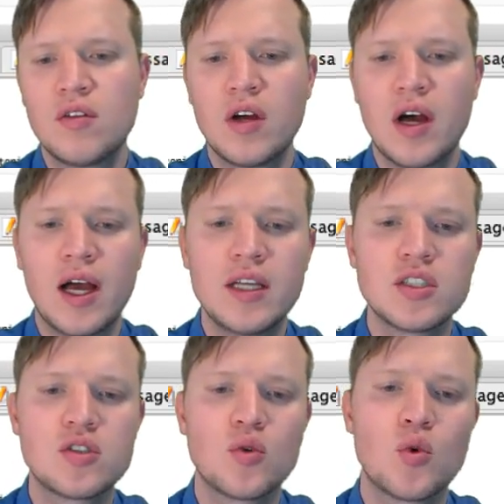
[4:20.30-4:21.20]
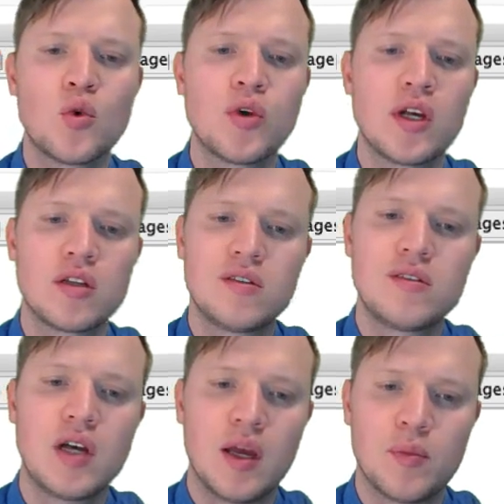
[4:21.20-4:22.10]
the highest order
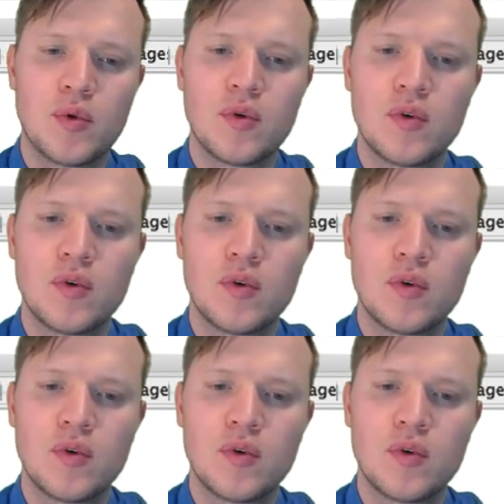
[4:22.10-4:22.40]
type